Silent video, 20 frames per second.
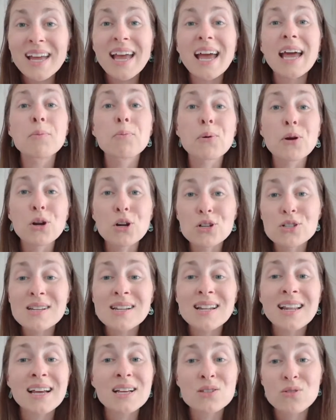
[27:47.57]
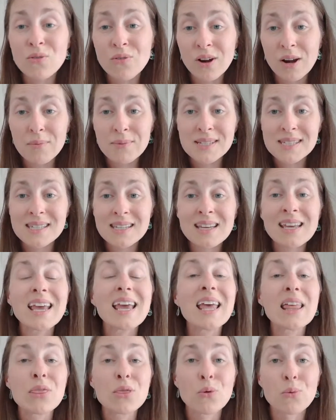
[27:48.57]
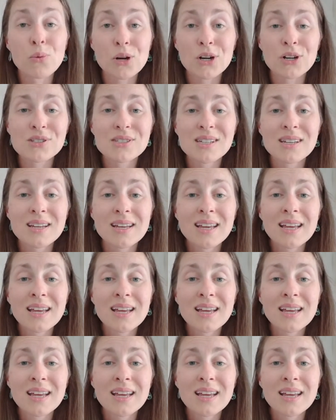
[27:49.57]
and personalized pharmacy in the world.